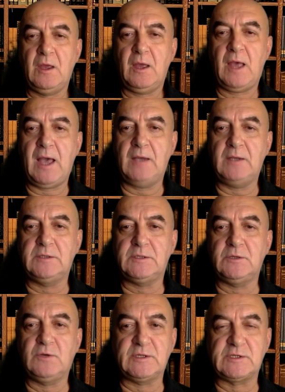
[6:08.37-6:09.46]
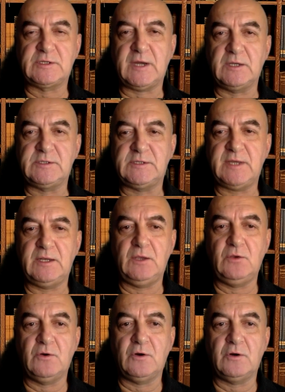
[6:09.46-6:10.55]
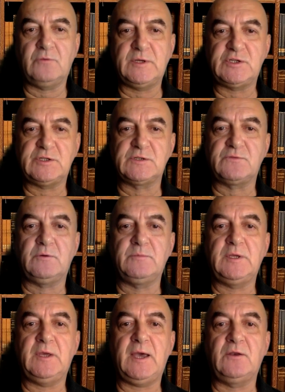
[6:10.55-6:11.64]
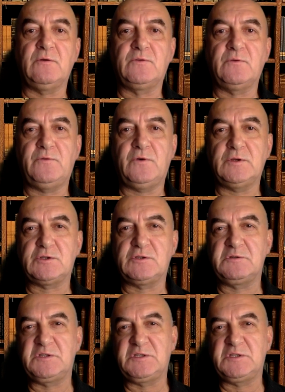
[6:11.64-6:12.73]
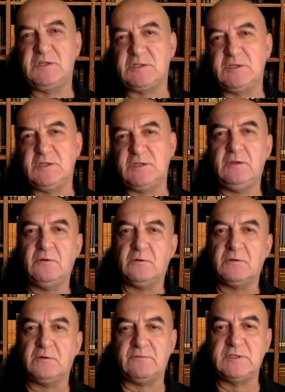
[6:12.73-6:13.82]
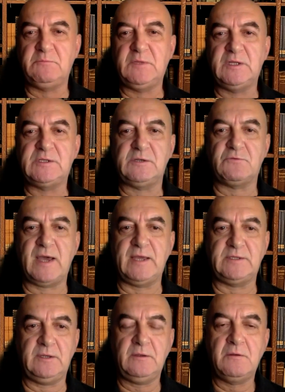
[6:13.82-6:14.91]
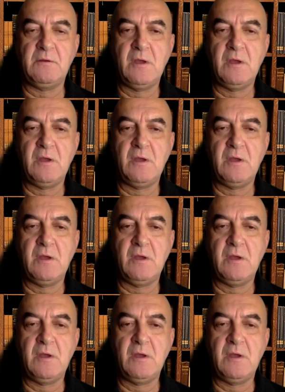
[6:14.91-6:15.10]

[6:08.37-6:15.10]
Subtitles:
And you can start sending your questions from the end of the first 60 or 70 minutes in writing.